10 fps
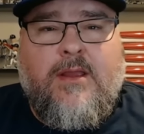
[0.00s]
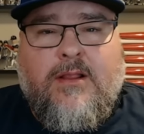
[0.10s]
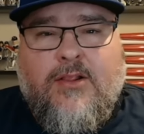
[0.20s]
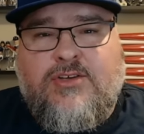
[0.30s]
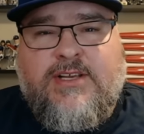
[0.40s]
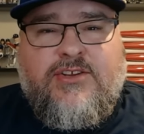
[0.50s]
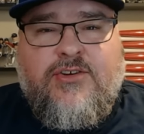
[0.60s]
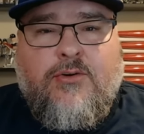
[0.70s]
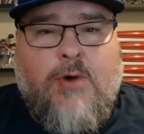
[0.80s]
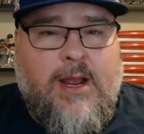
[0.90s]
losing
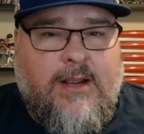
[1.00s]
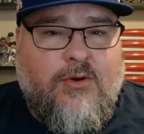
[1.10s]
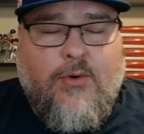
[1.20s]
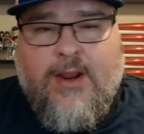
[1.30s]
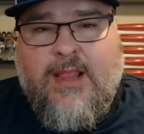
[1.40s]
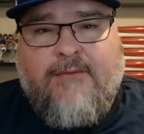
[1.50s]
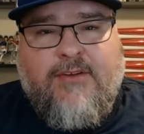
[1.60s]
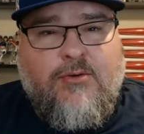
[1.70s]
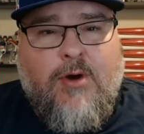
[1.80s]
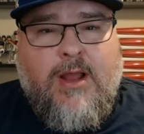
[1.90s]
2-1 or
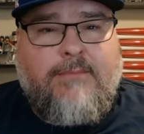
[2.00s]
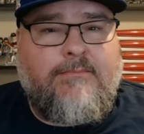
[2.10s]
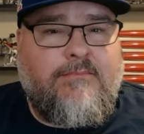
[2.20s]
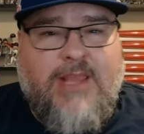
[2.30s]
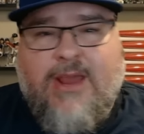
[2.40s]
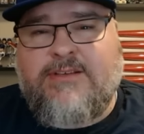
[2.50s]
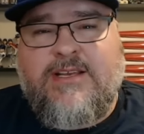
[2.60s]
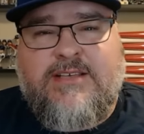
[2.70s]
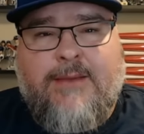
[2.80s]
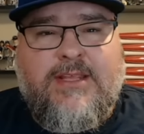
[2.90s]
11-1 counts
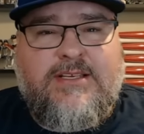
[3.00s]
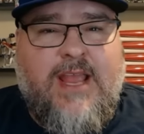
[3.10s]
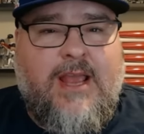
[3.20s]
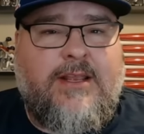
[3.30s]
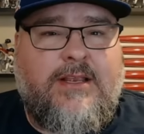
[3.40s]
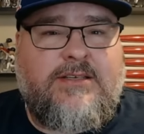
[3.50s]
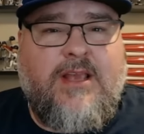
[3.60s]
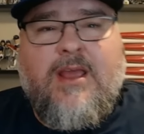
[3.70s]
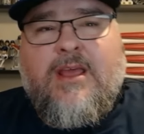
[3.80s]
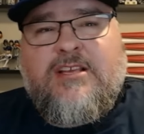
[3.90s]
the same in the standings.
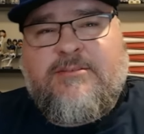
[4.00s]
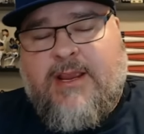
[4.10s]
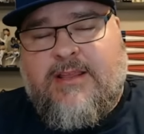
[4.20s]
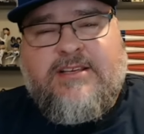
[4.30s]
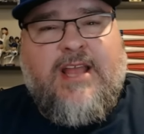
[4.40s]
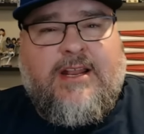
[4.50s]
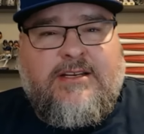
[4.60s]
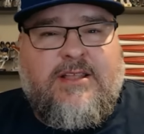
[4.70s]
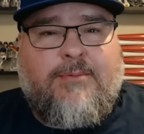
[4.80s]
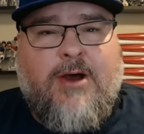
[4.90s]
Speaking of the
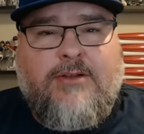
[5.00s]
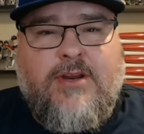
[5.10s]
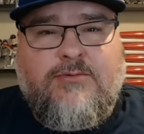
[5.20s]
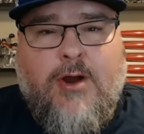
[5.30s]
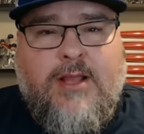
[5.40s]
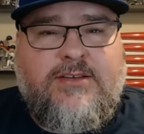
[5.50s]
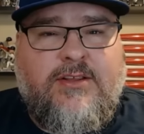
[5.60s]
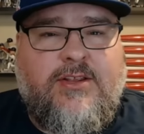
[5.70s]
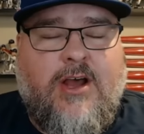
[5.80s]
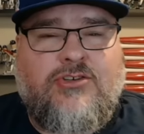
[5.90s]
standings, the Padres won, so
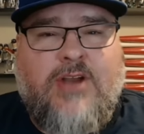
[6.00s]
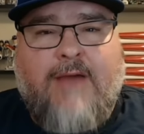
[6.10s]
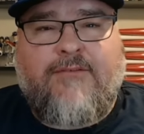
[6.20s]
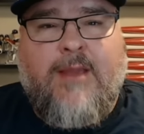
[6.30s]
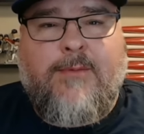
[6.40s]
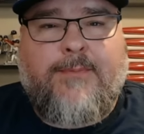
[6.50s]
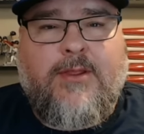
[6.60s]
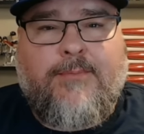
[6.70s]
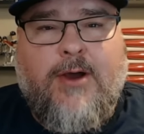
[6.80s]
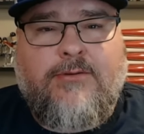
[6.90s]
the Dodgers are half a game up on
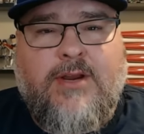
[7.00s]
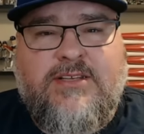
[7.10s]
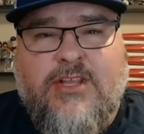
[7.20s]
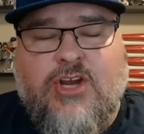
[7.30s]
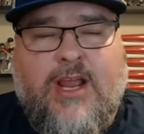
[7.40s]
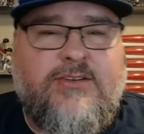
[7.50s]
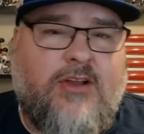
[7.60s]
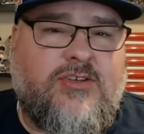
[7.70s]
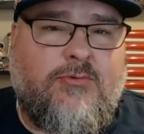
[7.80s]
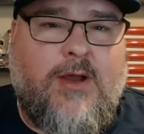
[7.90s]
the Padres. The Giants
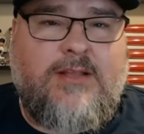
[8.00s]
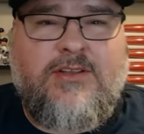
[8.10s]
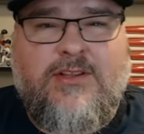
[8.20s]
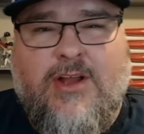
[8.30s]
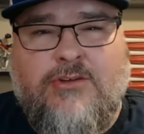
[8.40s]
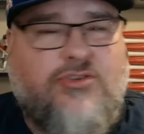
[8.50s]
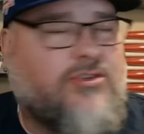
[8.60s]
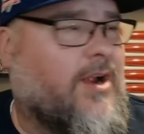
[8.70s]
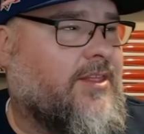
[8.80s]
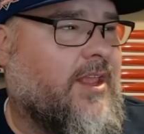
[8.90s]
also won, so the Dodgers
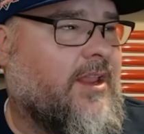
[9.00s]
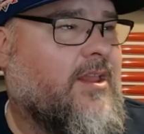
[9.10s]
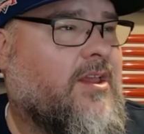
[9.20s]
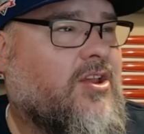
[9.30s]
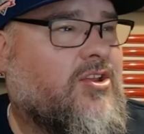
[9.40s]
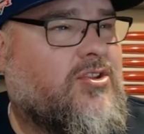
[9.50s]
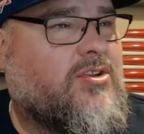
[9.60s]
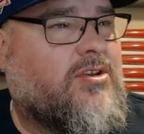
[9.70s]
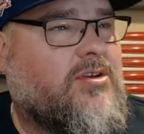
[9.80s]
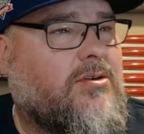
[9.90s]
are, I think,
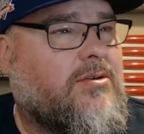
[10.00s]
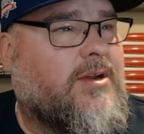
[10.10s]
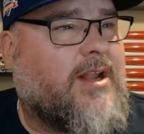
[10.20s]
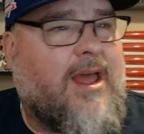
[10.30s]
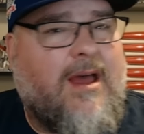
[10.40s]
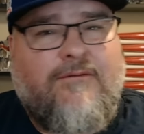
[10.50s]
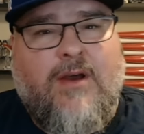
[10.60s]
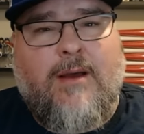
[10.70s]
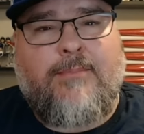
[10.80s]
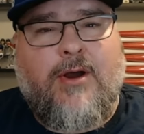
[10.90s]
2.5
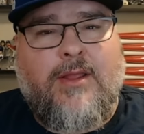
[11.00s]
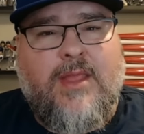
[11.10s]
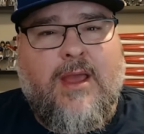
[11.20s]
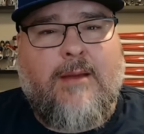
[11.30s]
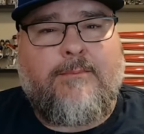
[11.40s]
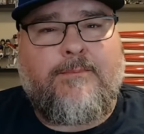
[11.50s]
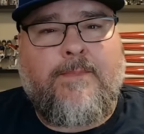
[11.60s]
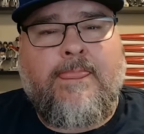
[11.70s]
up on them.